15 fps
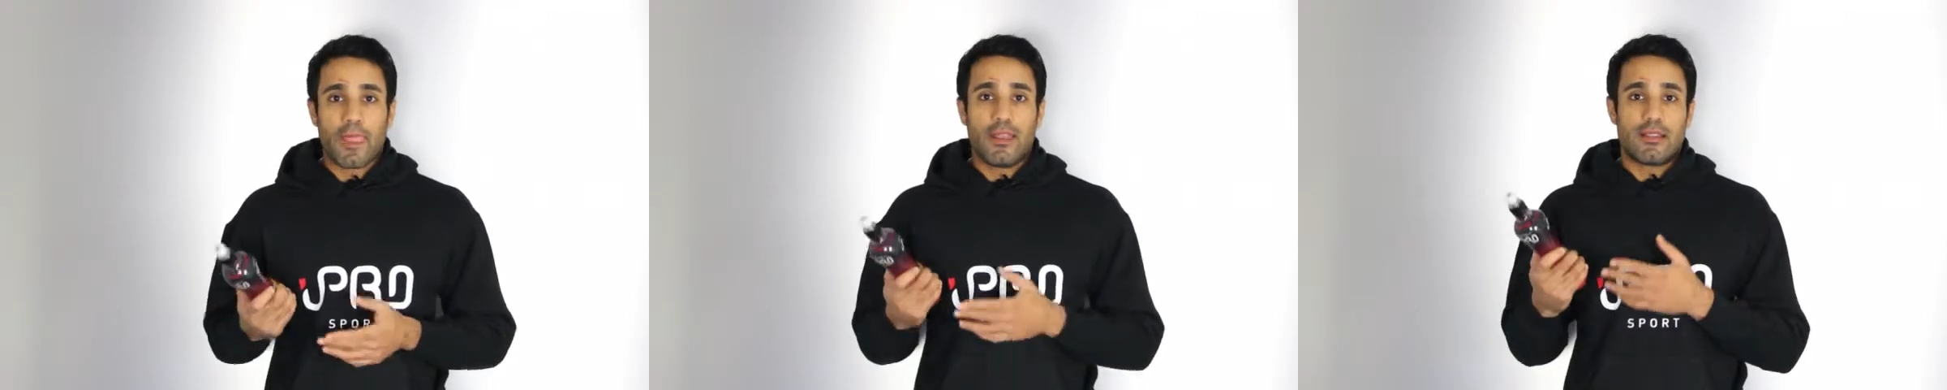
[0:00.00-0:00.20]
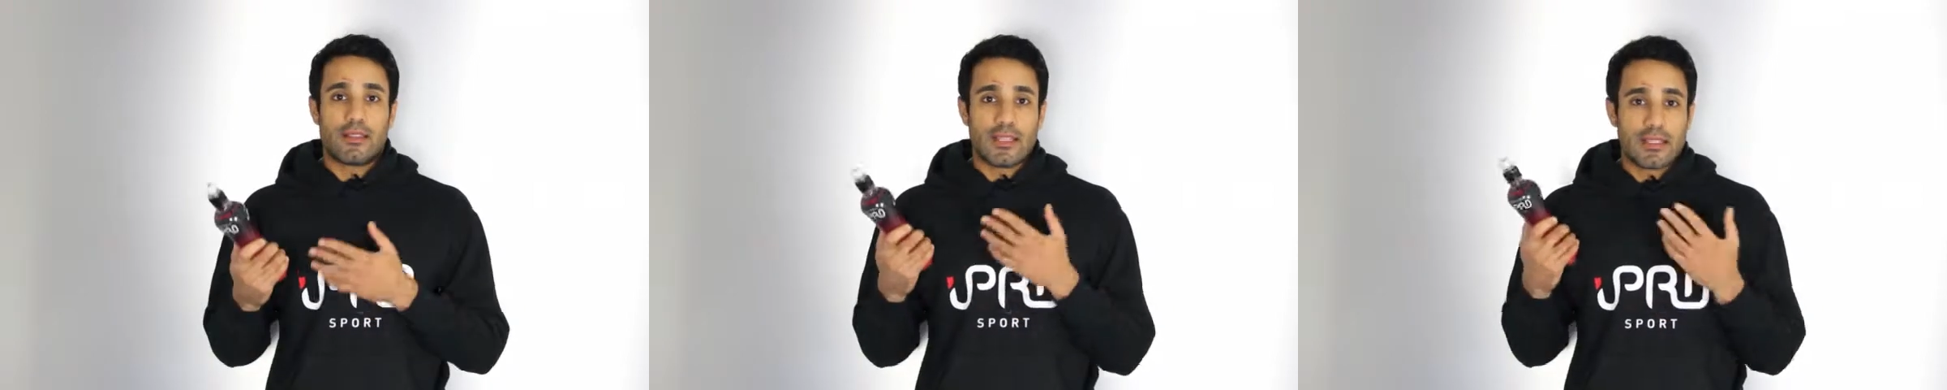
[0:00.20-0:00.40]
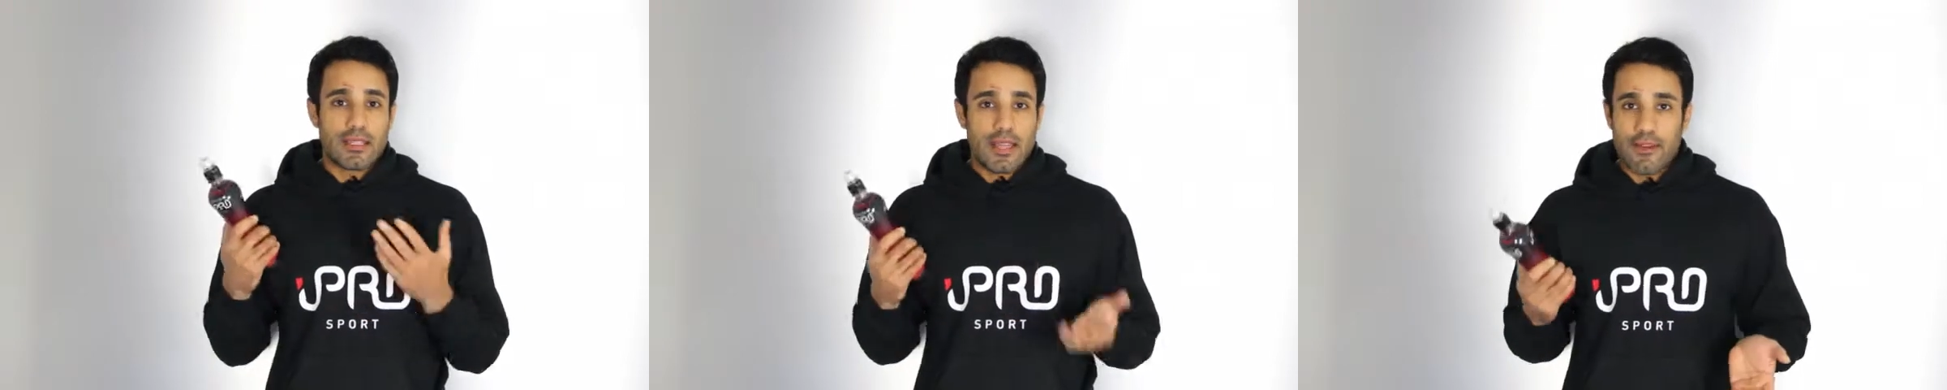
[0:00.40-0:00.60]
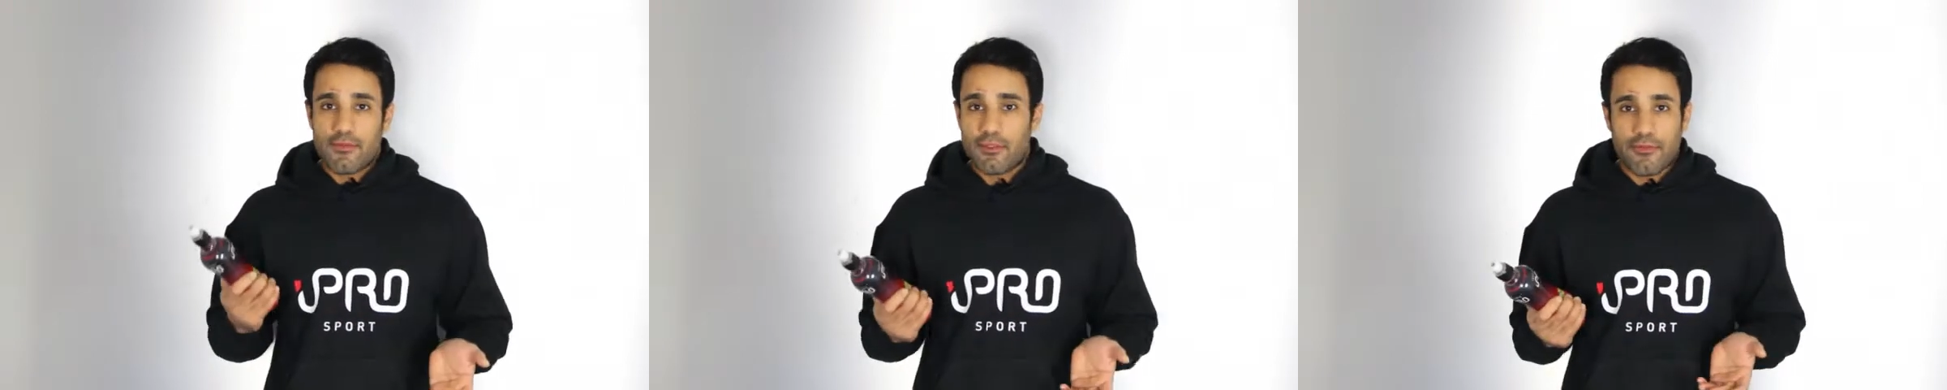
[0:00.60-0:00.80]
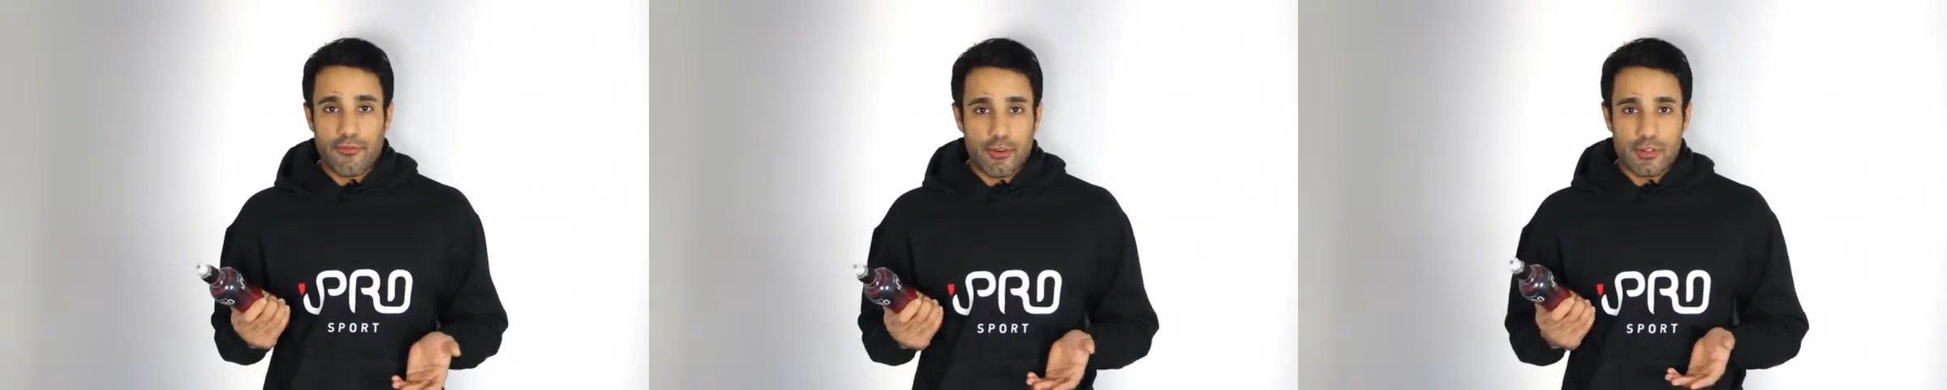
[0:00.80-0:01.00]
It doesn't
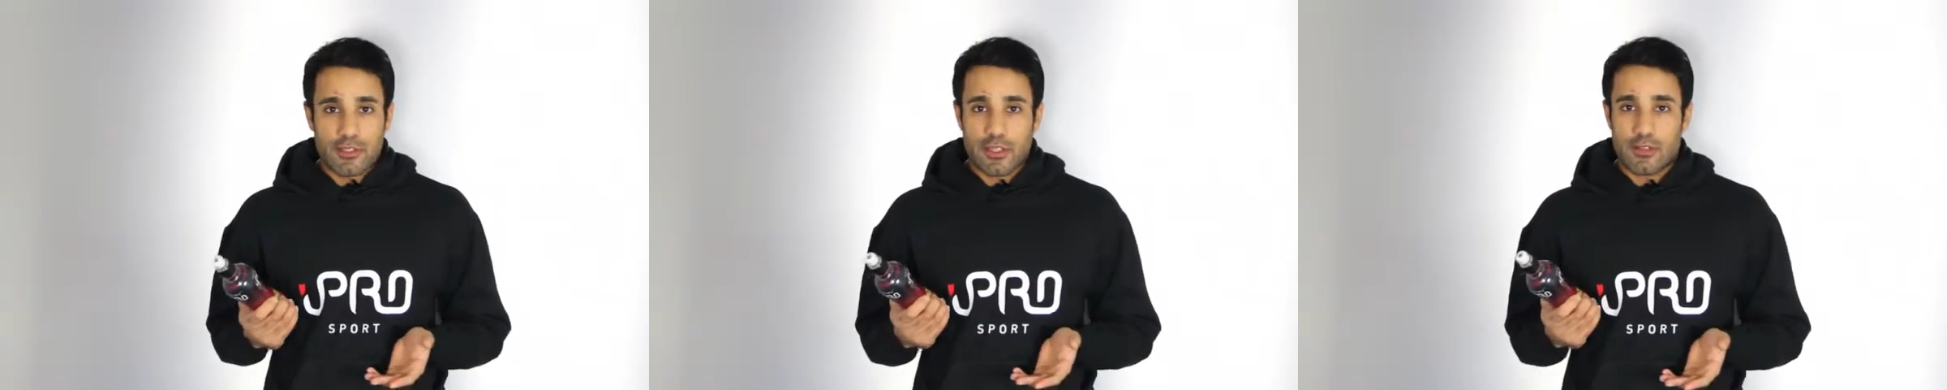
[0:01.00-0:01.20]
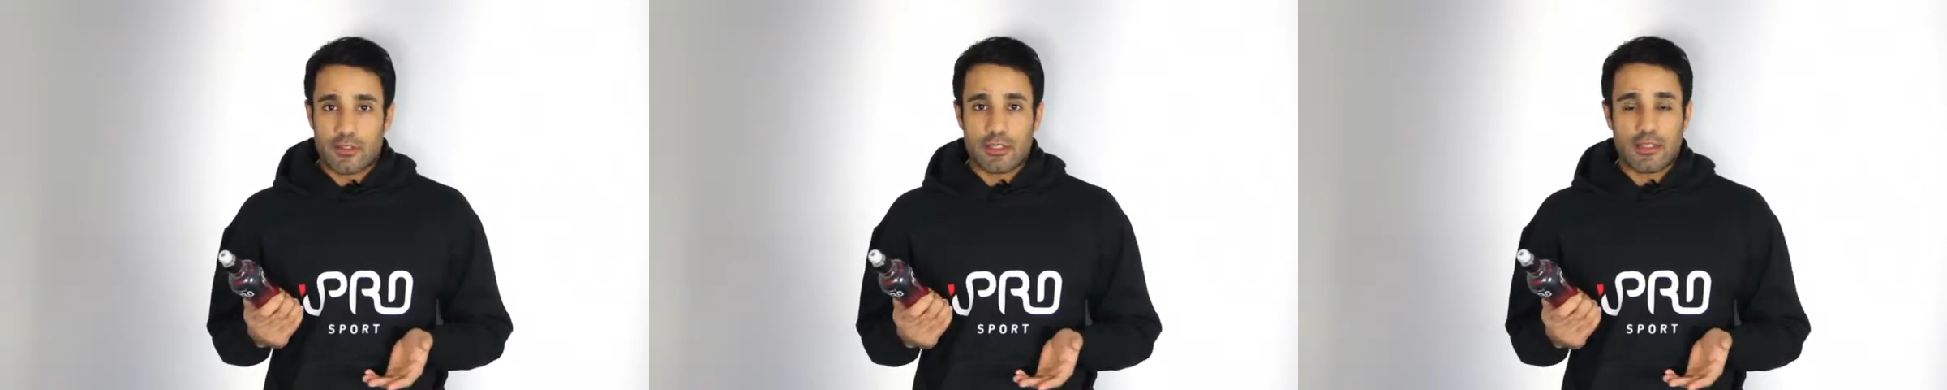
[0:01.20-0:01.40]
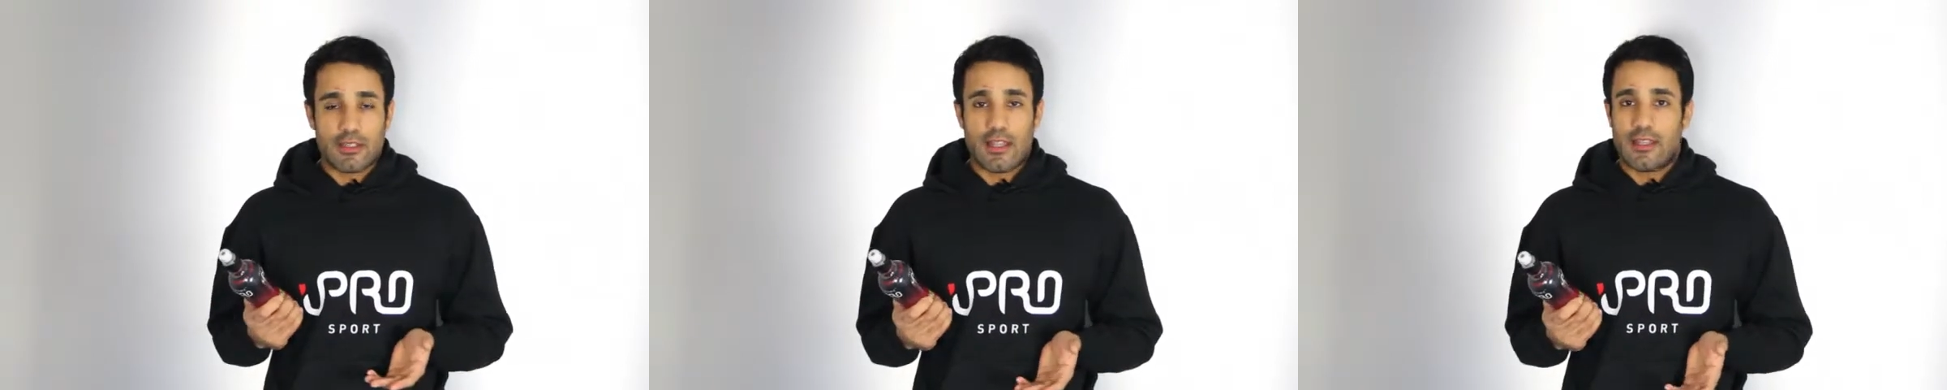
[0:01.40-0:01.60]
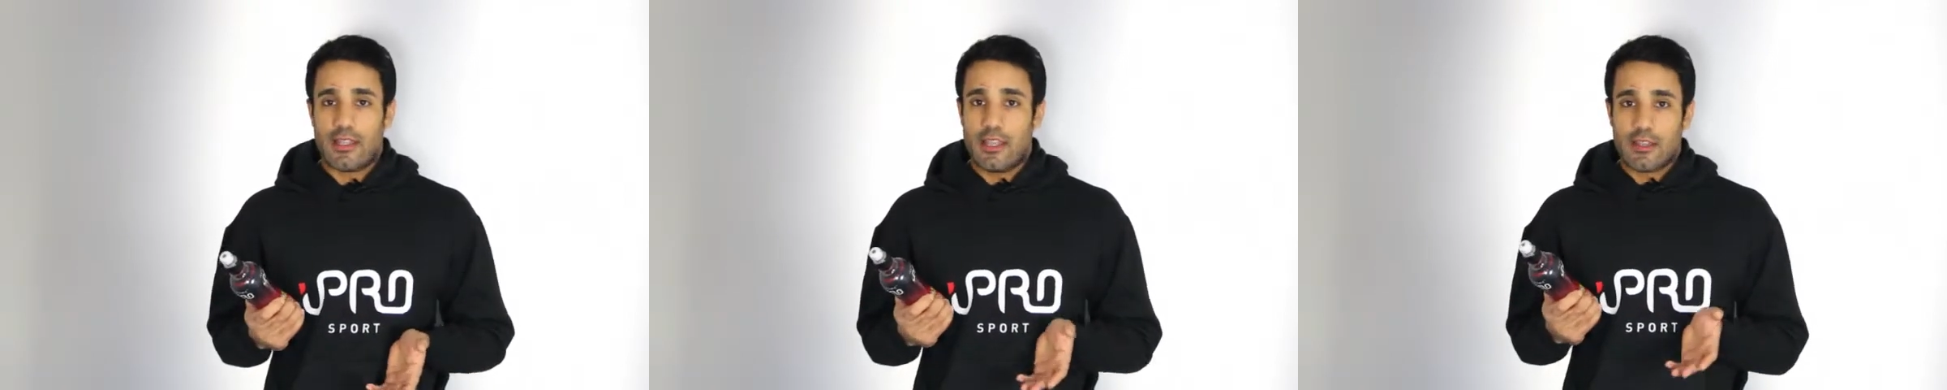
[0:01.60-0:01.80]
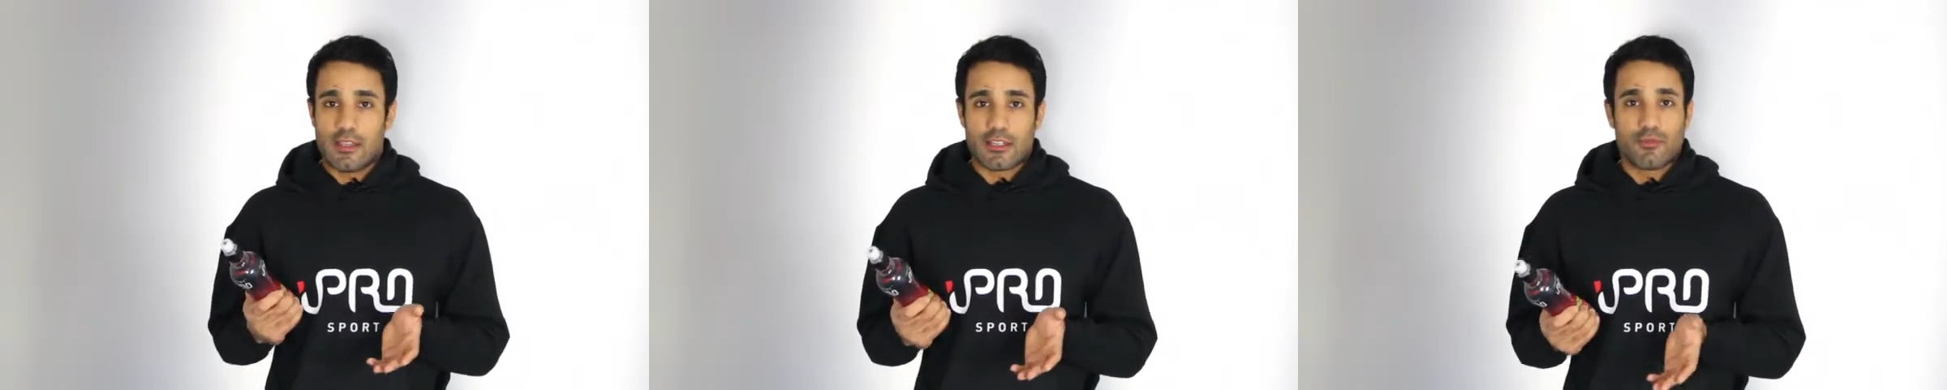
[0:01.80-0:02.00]
have the fructose that
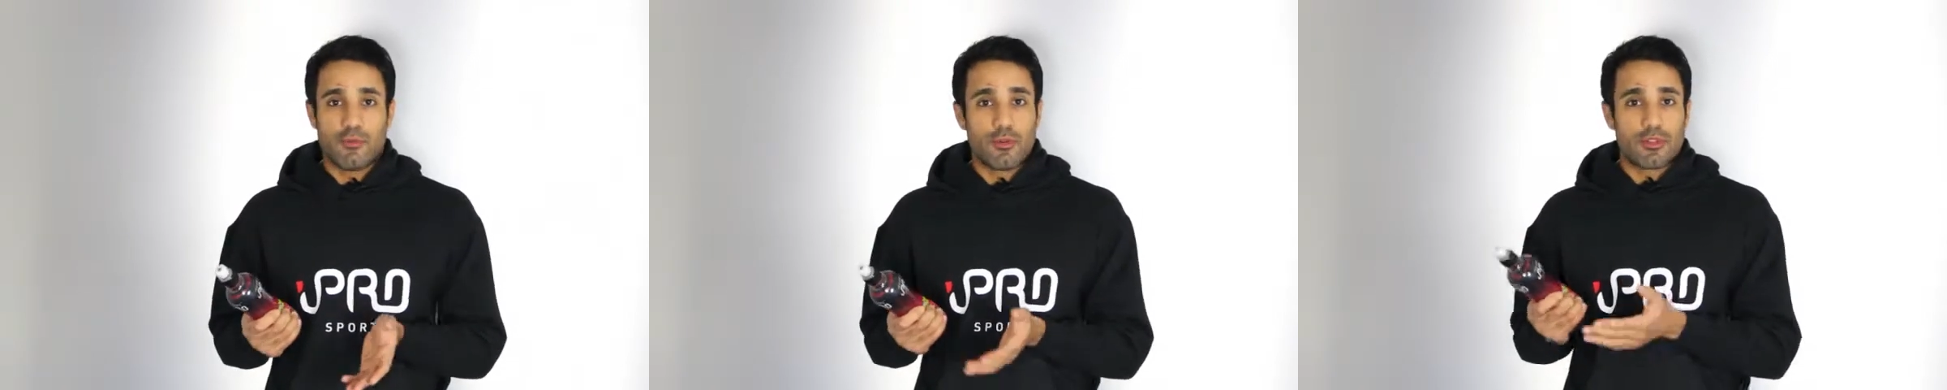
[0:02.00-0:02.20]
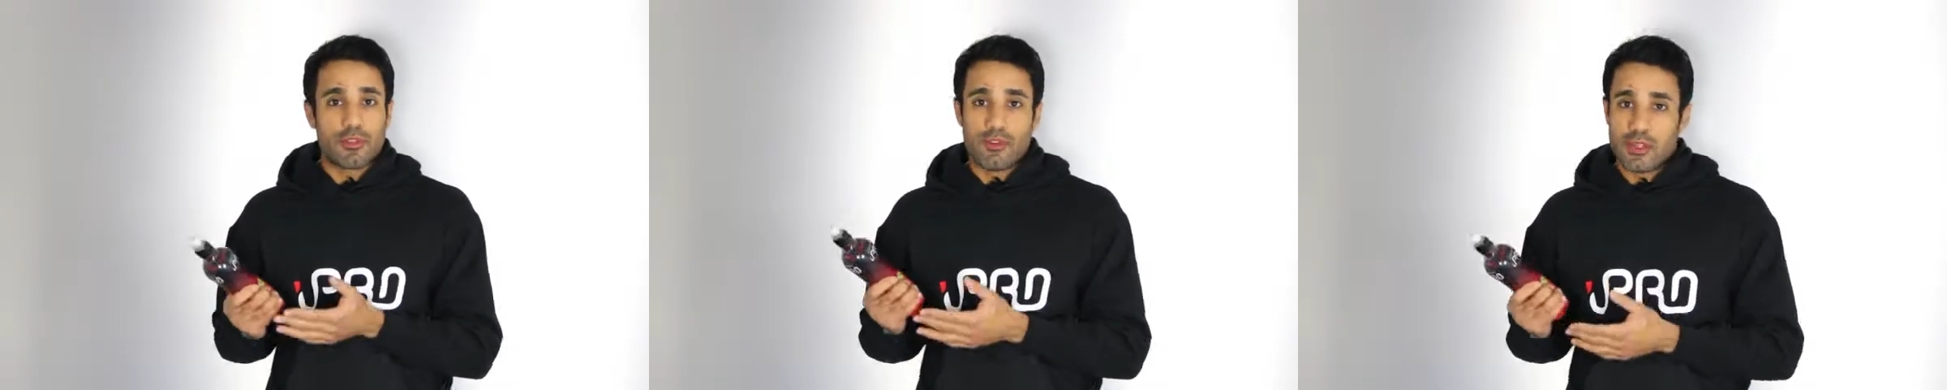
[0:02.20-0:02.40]
the other sports